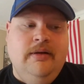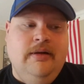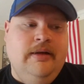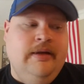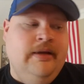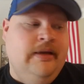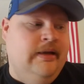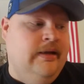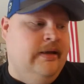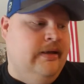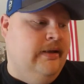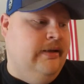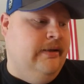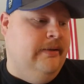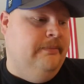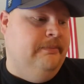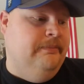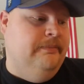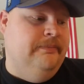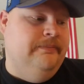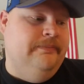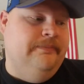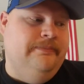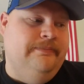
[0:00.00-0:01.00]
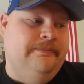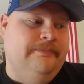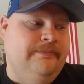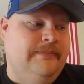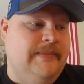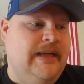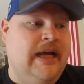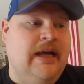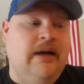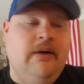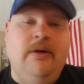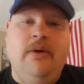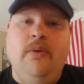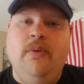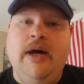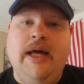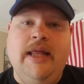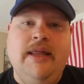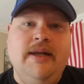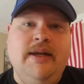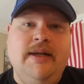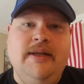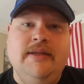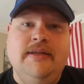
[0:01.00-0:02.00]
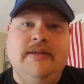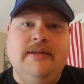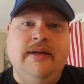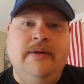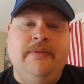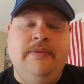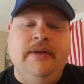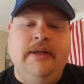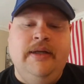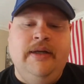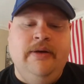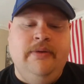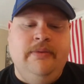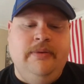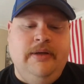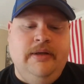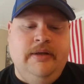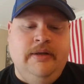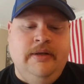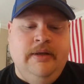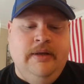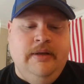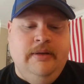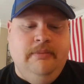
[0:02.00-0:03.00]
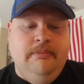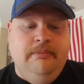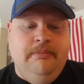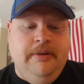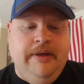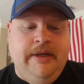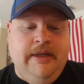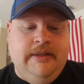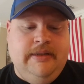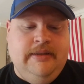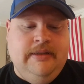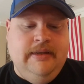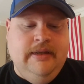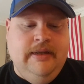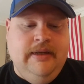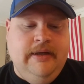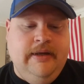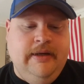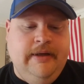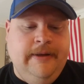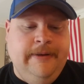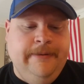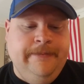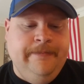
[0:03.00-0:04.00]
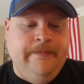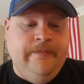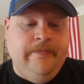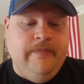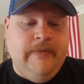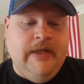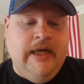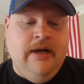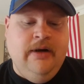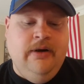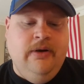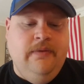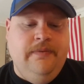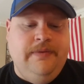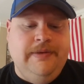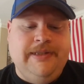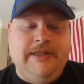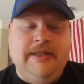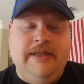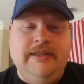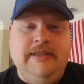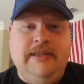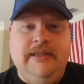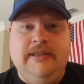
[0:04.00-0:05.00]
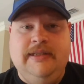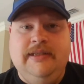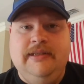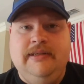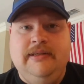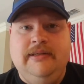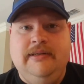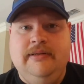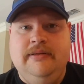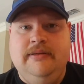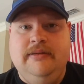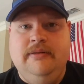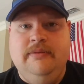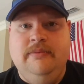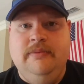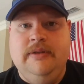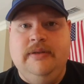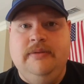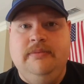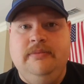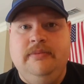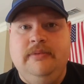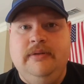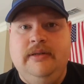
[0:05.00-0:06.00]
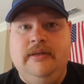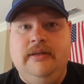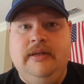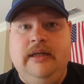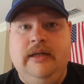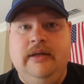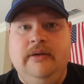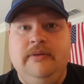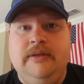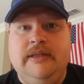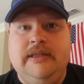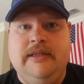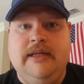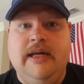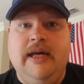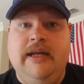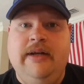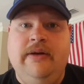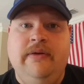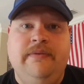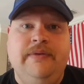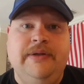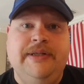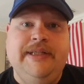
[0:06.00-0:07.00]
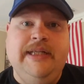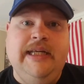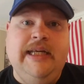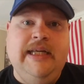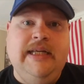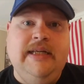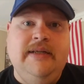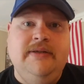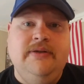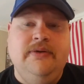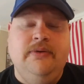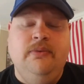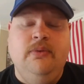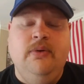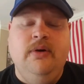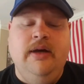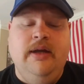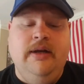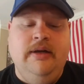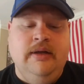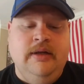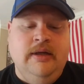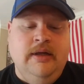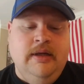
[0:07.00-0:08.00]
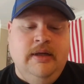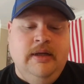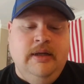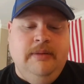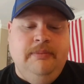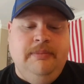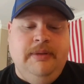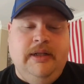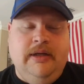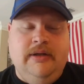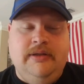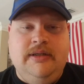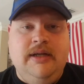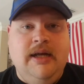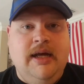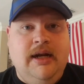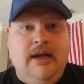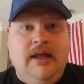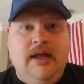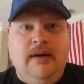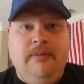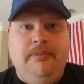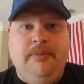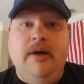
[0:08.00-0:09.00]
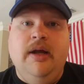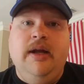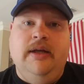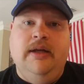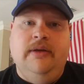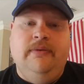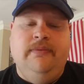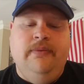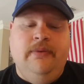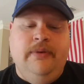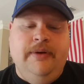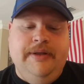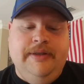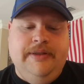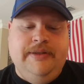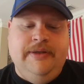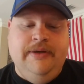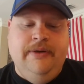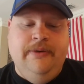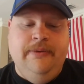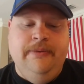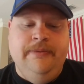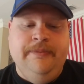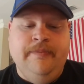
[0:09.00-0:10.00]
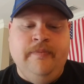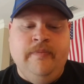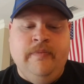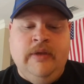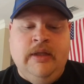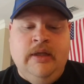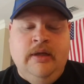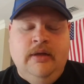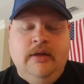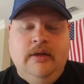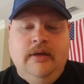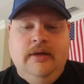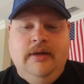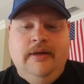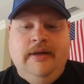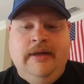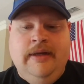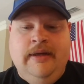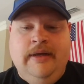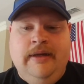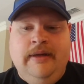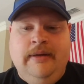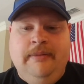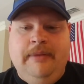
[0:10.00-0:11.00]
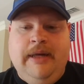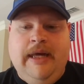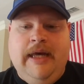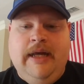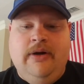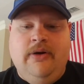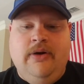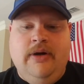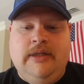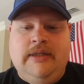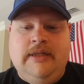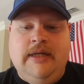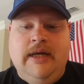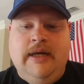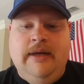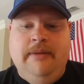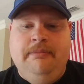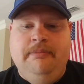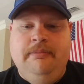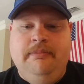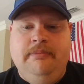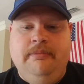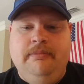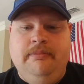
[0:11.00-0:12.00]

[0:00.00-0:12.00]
I don't know why that is. I really don't. But I don't know if it's because was designed overseas or what. But there's not a lot of products for it. So I had a hard time